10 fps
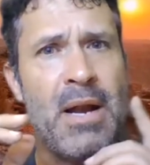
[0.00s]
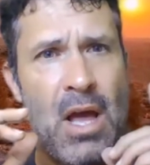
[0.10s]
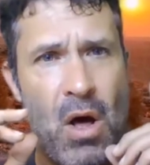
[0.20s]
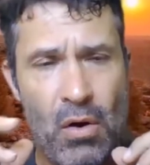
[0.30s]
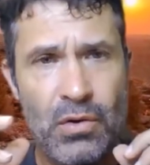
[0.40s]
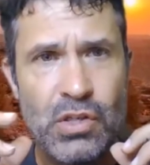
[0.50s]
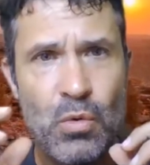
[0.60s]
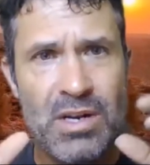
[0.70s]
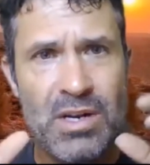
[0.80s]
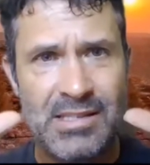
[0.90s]
but I
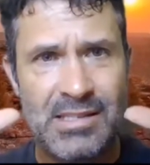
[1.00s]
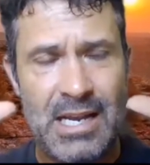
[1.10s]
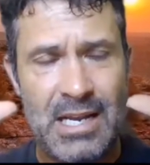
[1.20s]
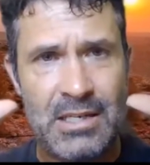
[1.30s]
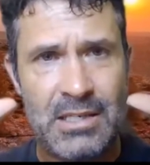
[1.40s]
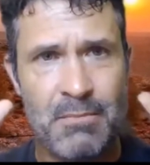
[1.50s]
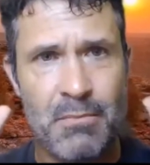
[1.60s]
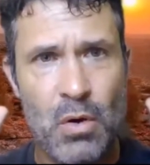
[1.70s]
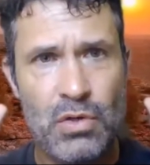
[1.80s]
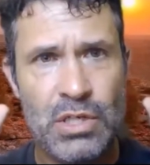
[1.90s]
also want to set
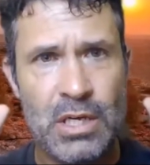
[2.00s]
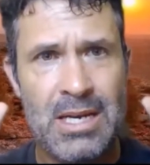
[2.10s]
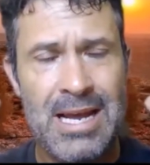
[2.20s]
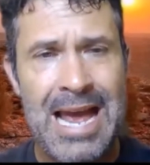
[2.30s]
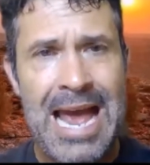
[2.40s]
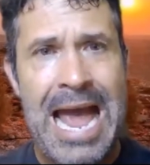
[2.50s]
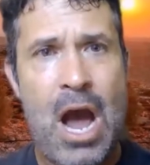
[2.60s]
into motion